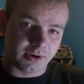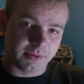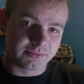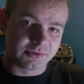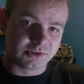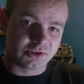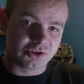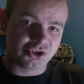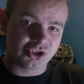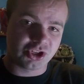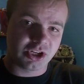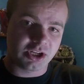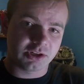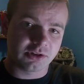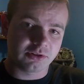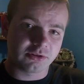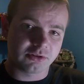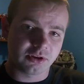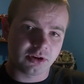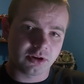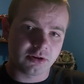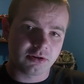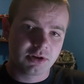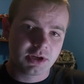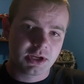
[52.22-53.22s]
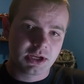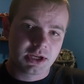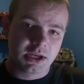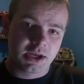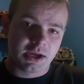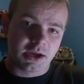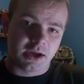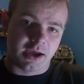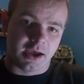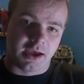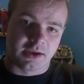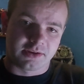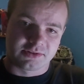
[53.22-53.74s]
to the channel though.
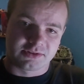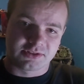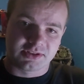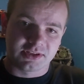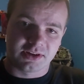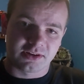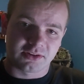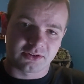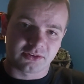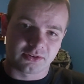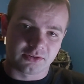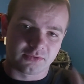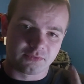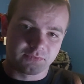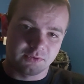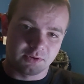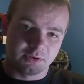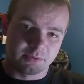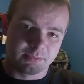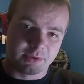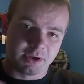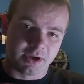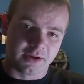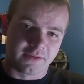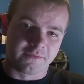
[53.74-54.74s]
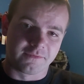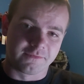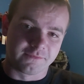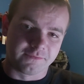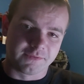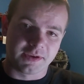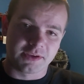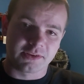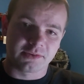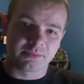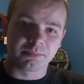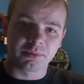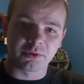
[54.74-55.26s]
Seahawks, you can follow me on
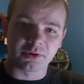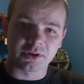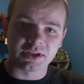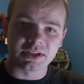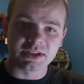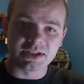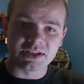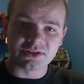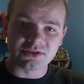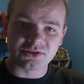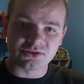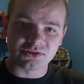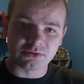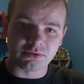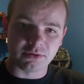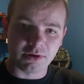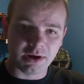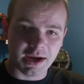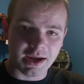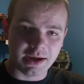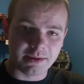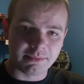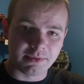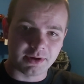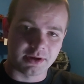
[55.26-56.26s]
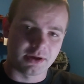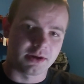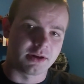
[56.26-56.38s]
Facebook and Instagram,